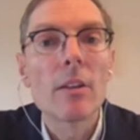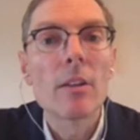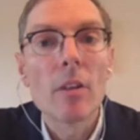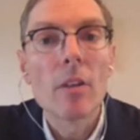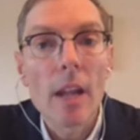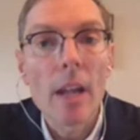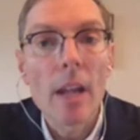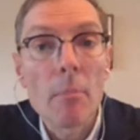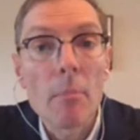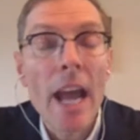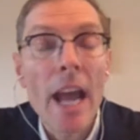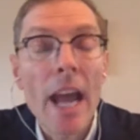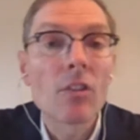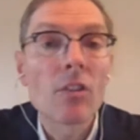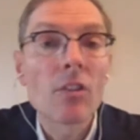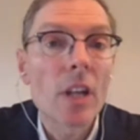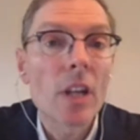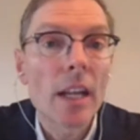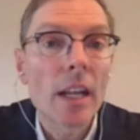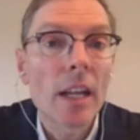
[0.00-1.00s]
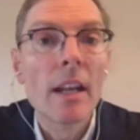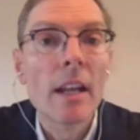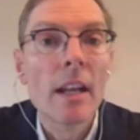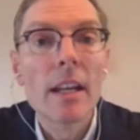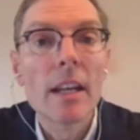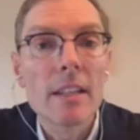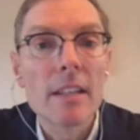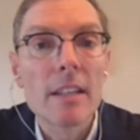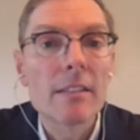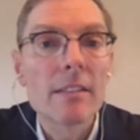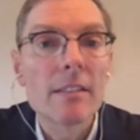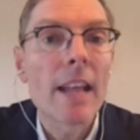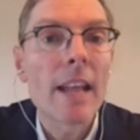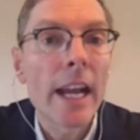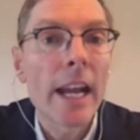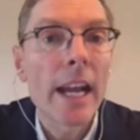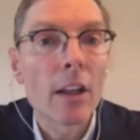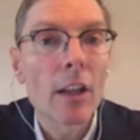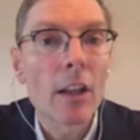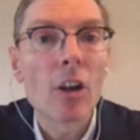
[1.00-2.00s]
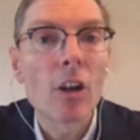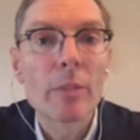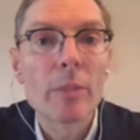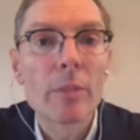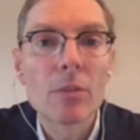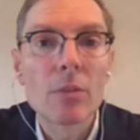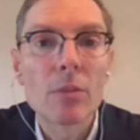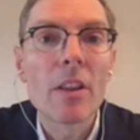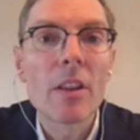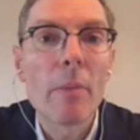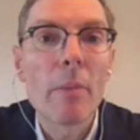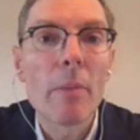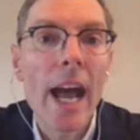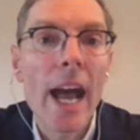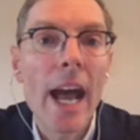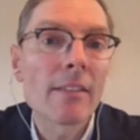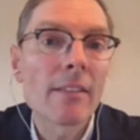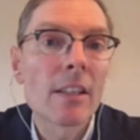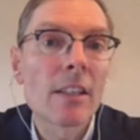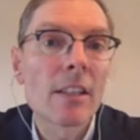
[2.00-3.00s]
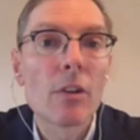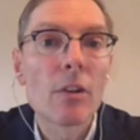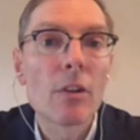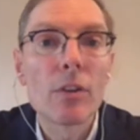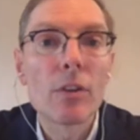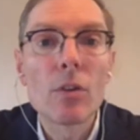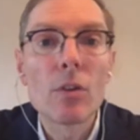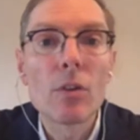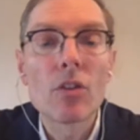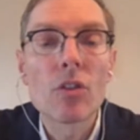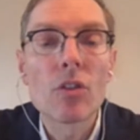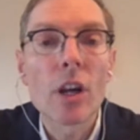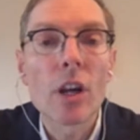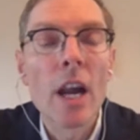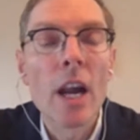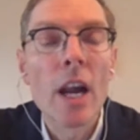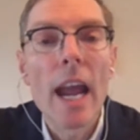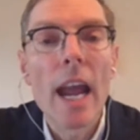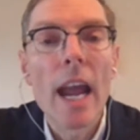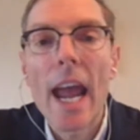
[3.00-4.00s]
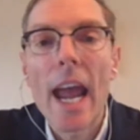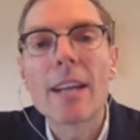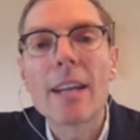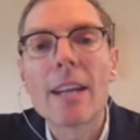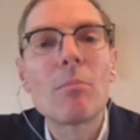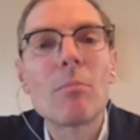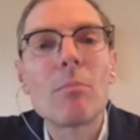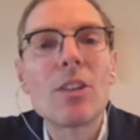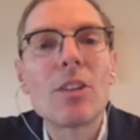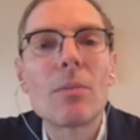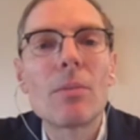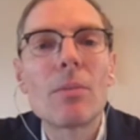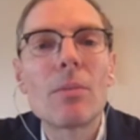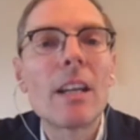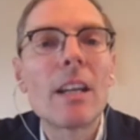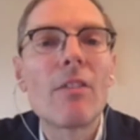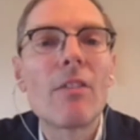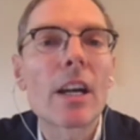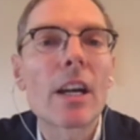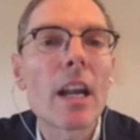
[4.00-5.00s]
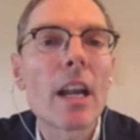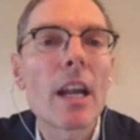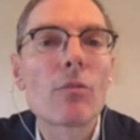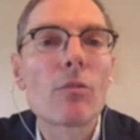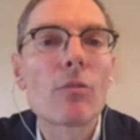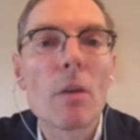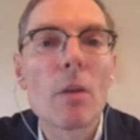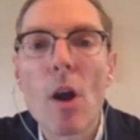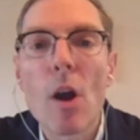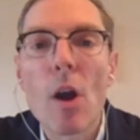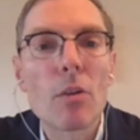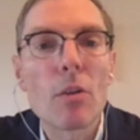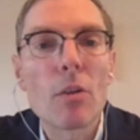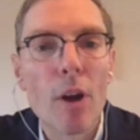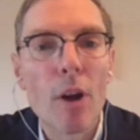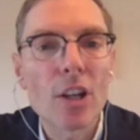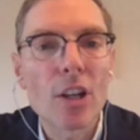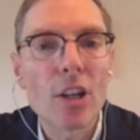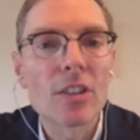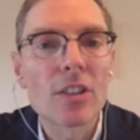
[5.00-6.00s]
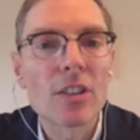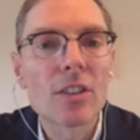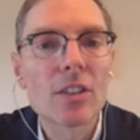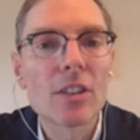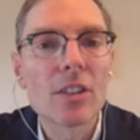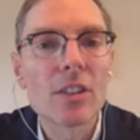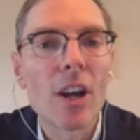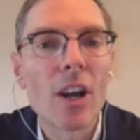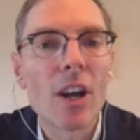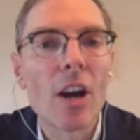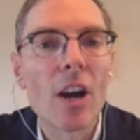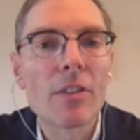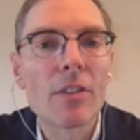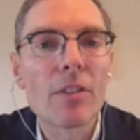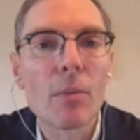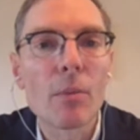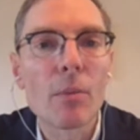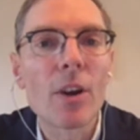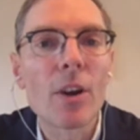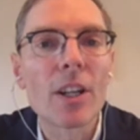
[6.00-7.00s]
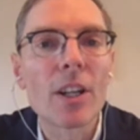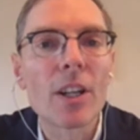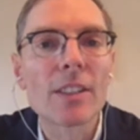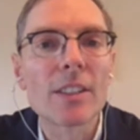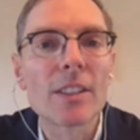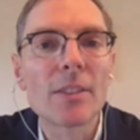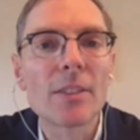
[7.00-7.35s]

imagining this dialogue between the past and the future and between very remote parts of the world.